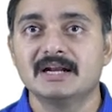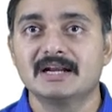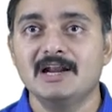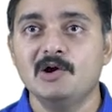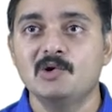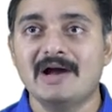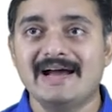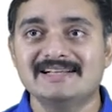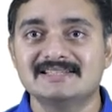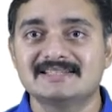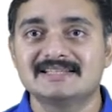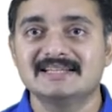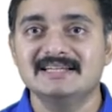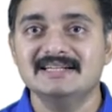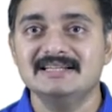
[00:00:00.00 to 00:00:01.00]
Now, as the
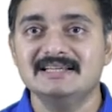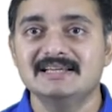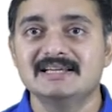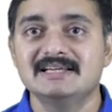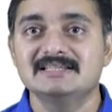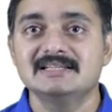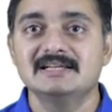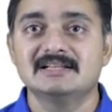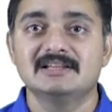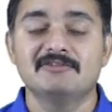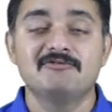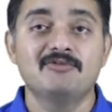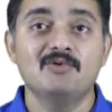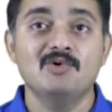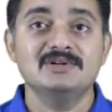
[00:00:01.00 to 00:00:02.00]
second case, the
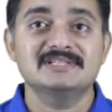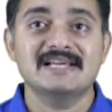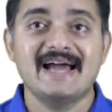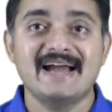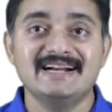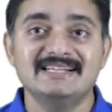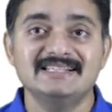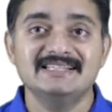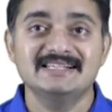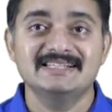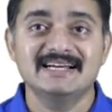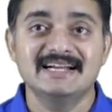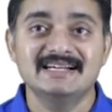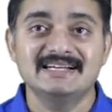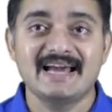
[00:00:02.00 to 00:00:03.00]
force acting at
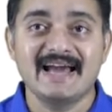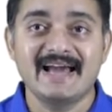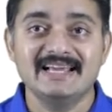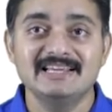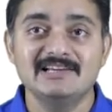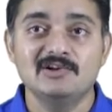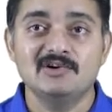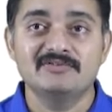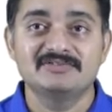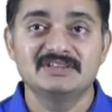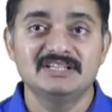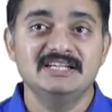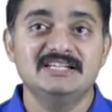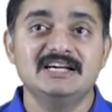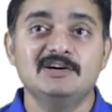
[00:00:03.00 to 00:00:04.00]
an angle of
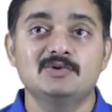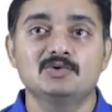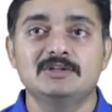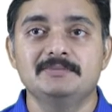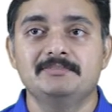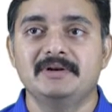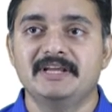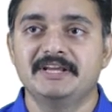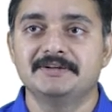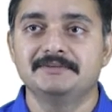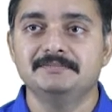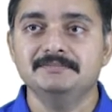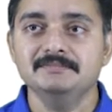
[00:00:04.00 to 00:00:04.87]
theta to the plane.